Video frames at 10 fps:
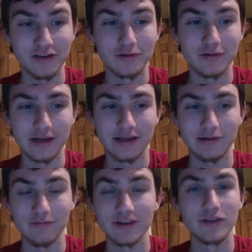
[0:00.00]
you,
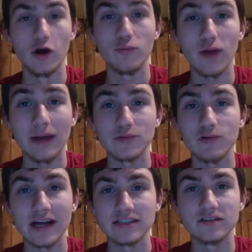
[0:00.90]
and with no prime
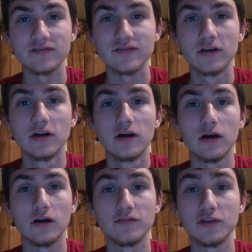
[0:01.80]
directive
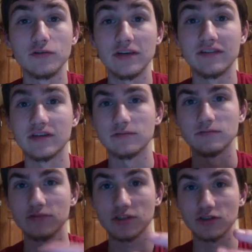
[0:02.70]
of you
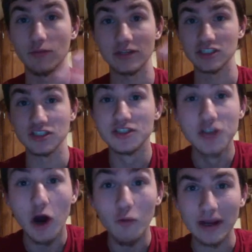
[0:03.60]
even so much as
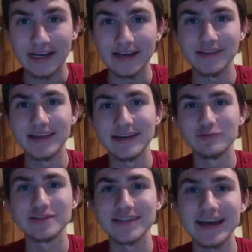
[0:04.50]
knowing that it
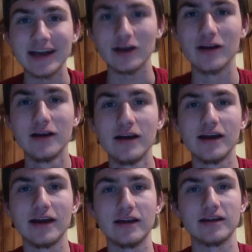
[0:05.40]
was there.
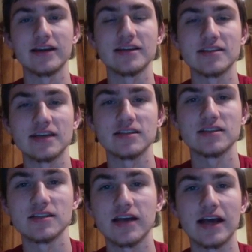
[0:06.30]
And I guess
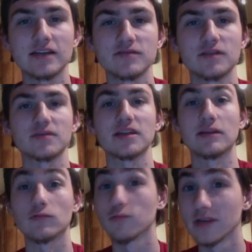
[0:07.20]
that's kind of something
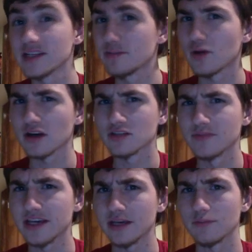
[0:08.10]
that really bugged
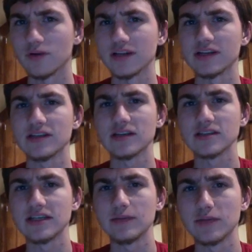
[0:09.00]
me, but it
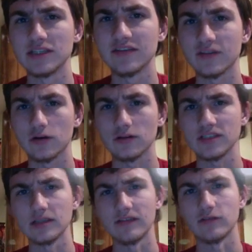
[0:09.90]
does keep the
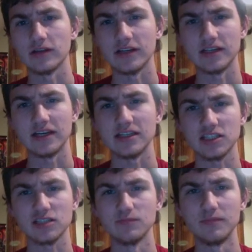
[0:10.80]
difficulty level at a
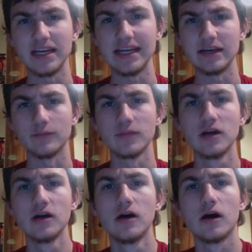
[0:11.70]
nice medium.
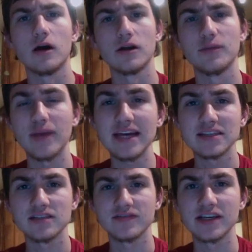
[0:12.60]
The
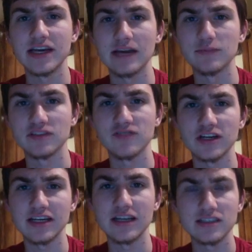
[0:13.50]
pace of the game is
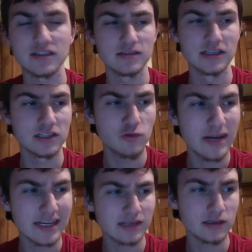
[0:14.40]
it's
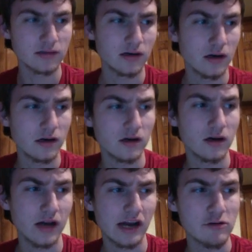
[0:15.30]
quick.
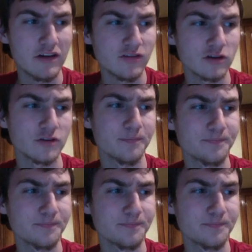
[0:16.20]
However,